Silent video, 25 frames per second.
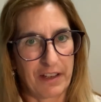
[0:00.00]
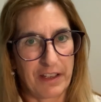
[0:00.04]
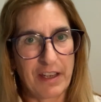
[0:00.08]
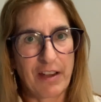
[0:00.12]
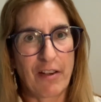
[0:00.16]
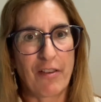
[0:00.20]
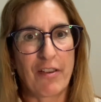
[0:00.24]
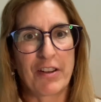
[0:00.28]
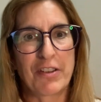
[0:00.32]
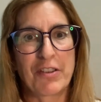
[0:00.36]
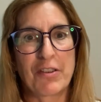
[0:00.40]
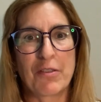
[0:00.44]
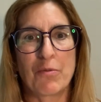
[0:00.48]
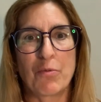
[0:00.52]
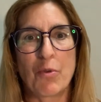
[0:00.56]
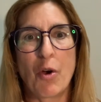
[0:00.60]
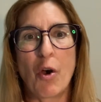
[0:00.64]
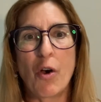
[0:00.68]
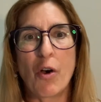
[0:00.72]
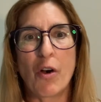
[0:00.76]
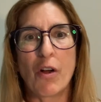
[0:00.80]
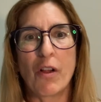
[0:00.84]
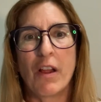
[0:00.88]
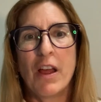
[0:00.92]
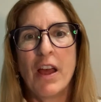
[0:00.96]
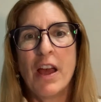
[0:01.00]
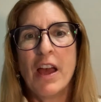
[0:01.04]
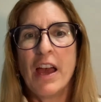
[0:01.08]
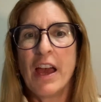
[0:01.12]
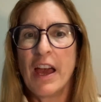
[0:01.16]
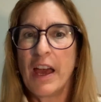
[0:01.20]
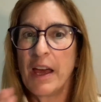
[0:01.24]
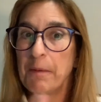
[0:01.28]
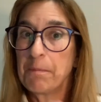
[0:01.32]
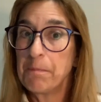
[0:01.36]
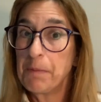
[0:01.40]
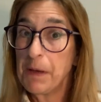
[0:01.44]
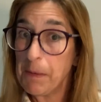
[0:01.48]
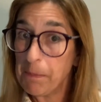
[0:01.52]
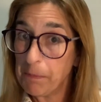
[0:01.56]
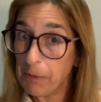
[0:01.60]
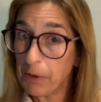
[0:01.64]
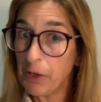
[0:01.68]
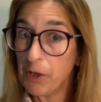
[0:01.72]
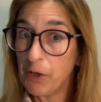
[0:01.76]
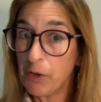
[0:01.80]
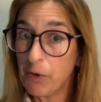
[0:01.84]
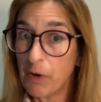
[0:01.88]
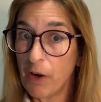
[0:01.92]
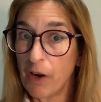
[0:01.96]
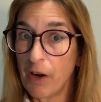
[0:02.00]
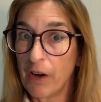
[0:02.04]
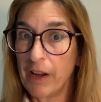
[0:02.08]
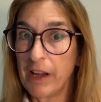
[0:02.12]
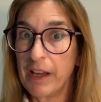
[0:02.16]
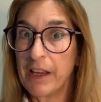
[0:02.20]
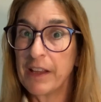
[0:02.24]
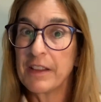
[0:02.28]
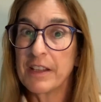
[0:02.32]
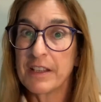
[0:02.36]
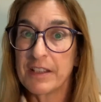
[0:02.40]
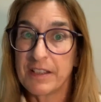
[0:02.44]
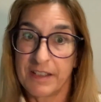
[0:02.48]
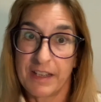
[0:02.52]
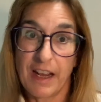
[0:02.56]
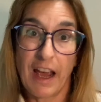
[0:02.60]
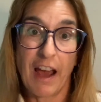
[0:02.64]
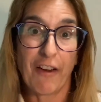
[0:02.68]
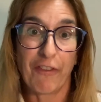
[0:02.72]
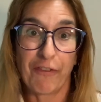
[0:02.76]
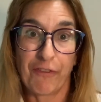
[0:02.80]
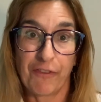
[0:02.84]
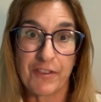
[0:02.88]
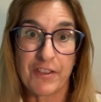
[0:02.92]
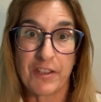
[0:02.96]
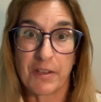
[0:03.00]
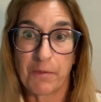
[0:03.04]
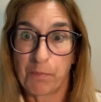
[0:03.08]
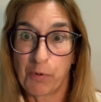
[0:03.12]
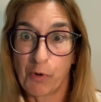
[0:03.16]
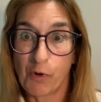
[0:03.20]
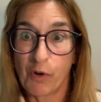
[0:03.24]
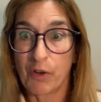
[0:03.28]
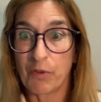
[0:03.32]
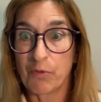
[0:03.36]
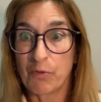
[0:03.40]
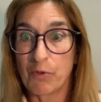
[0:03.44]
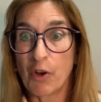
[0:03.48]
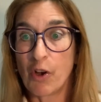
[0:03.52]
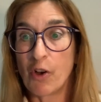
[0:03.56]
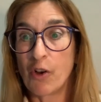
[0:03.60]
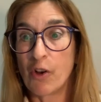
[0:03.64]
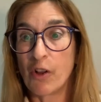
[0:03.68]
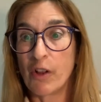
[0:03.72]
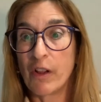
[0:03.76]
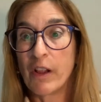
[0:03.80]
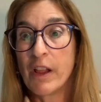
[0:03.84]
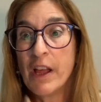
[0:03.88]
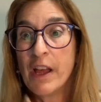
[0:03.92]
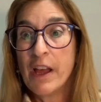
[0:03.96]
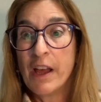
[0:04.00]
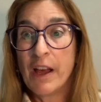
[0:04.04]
character role and people who are in the staff support role.